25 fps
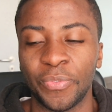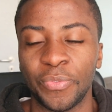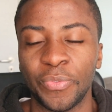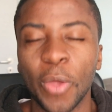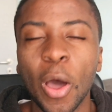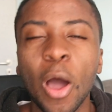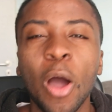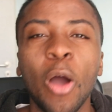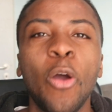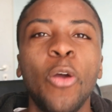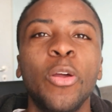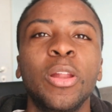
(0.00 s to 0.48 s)

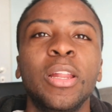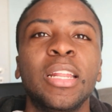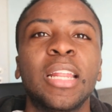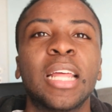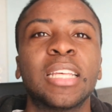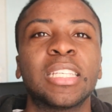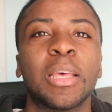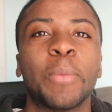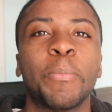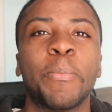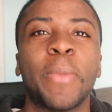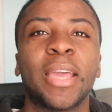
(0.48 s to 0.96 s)
not only
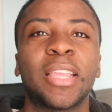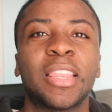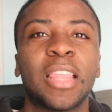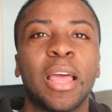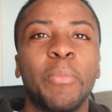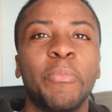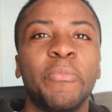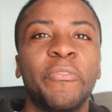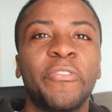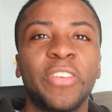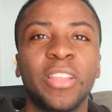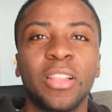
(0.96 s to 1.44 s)
does that make
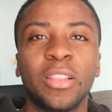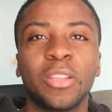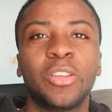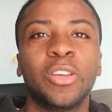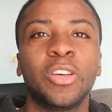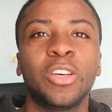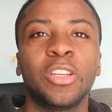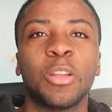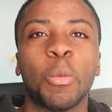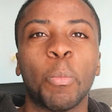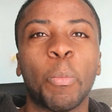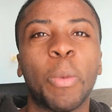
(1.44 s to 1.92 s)
them feel
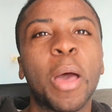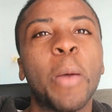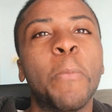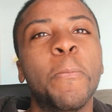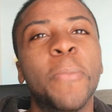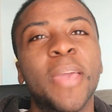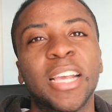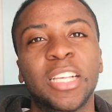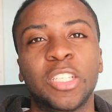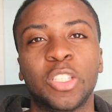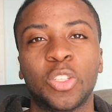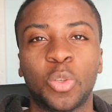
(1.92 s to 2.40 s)
good, but it
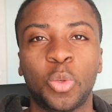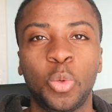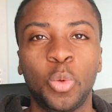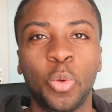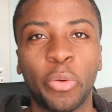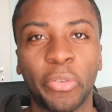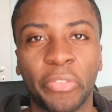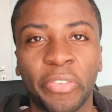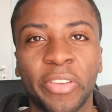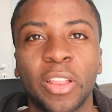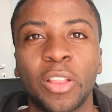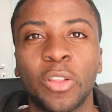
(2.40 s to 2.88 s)
makes you
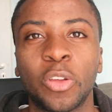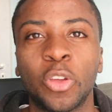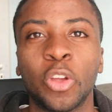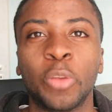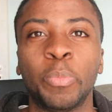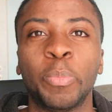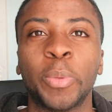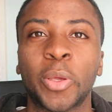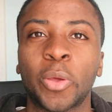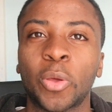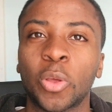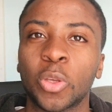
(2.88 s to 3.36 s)
feel
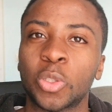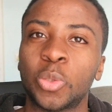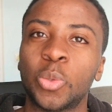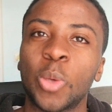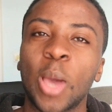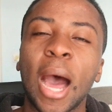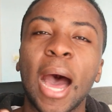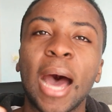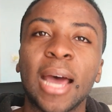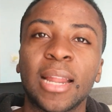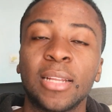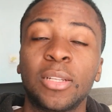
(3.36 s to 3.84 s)
good because
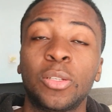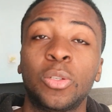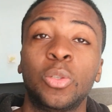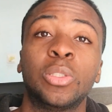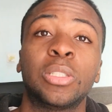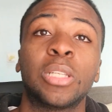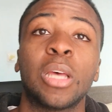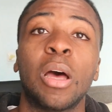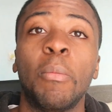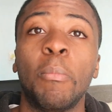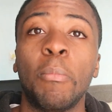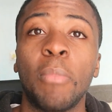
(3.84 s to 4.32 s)
you added to
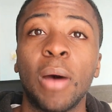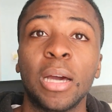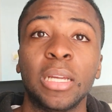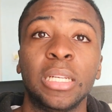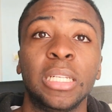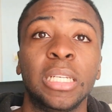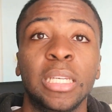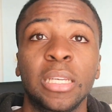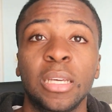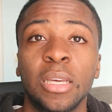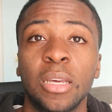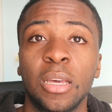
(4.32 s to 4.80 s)

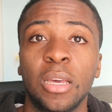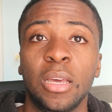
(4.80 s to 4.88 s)
somebody,